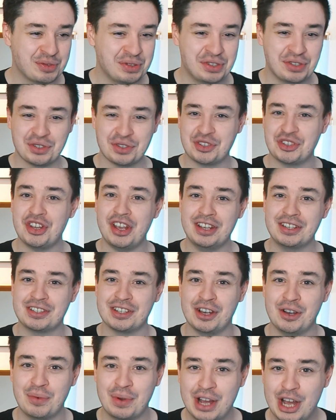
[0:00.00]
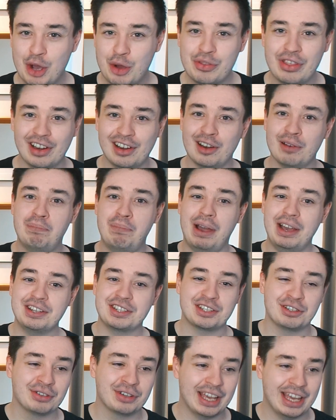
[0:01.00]
We saw Saito with a little
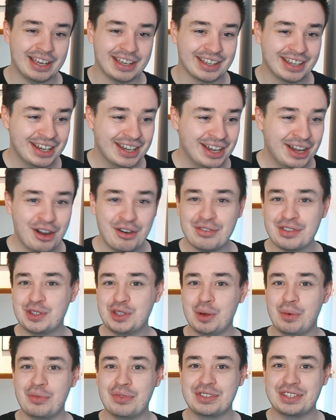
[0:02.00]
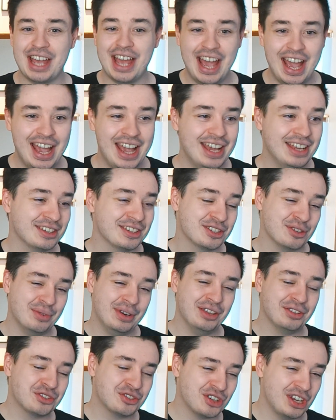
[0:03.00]
bicycle kick over the top of his head and someone
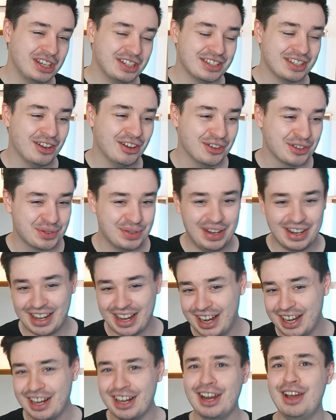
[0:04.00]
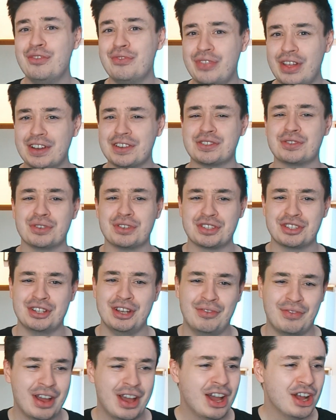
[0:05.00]
else chasing onto it. Like, I love that sort of
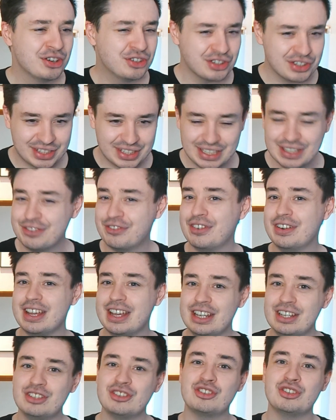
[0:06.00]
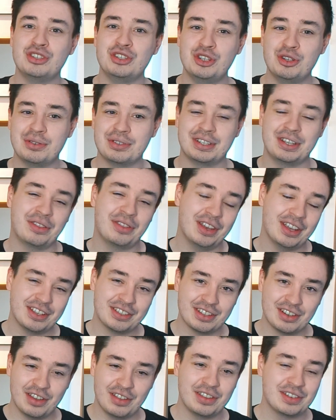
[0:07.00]
stuff. Just different ingenuity, things
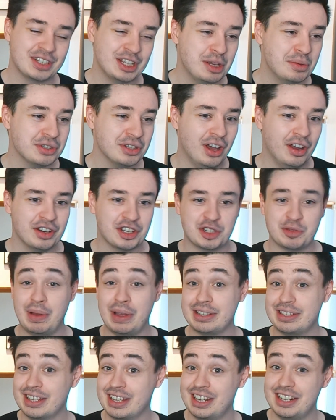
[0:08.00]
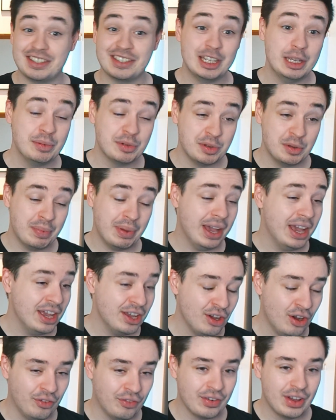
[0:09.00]
that other teams aren't expecting, and it seemed to be
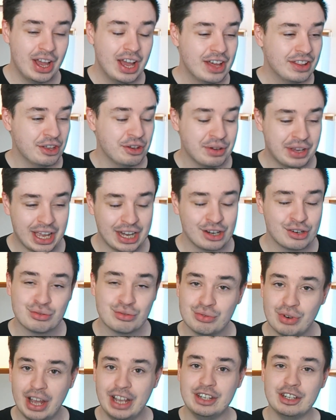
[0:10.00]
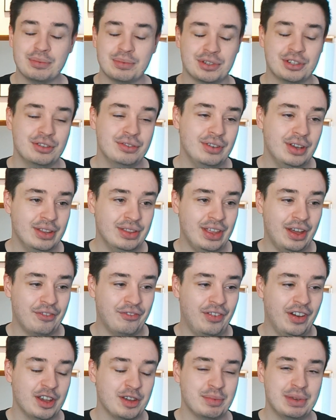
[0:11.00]
paying off. They were getting right up to the, that
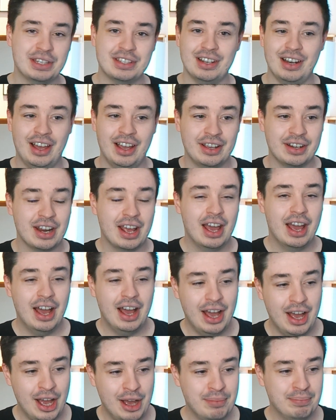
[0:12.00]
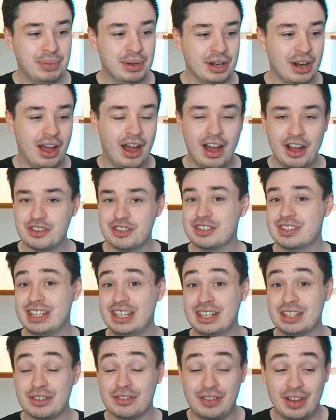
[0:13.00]
five-meter line, um, but
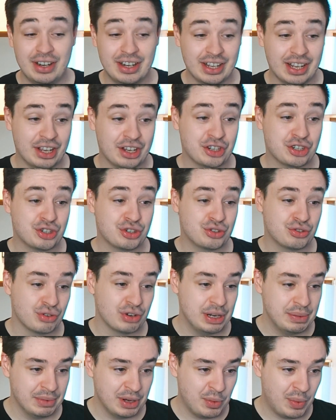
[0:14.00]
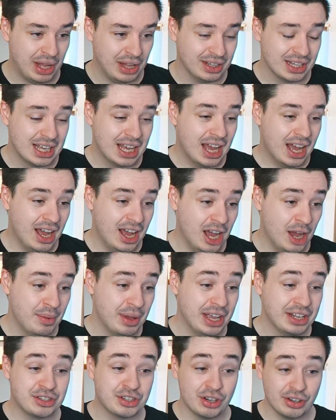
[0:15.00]
Argentina defending extremely well. Um,
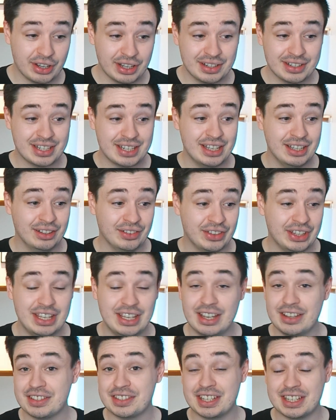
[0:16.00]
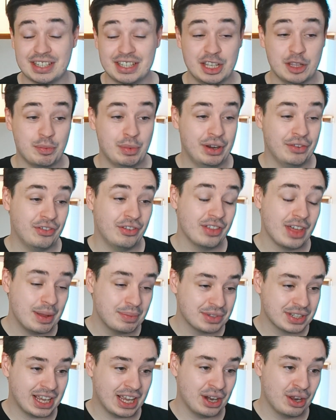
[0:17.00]
it took until the, uh, the sixteenth minute for them
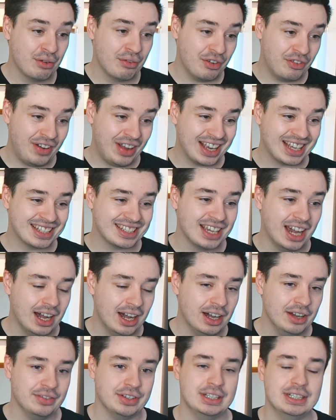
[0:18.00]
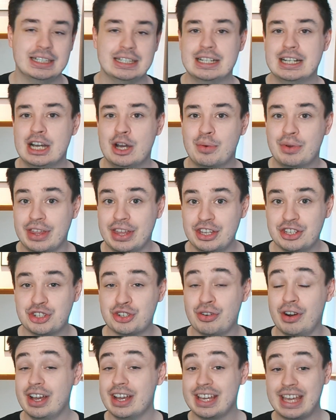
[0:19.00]
to get over. Fakatava with his
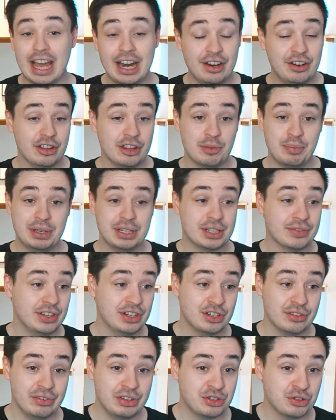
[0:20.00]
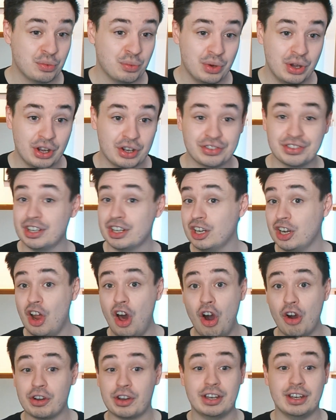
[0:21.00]
try. Again, another piece of individual work. The
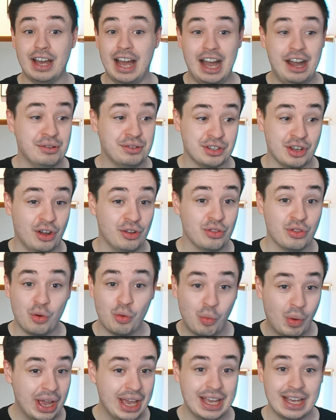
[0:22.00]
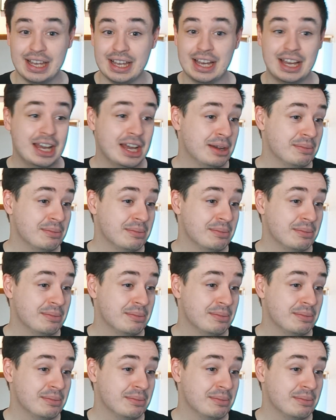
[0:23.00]
lock out on the wing.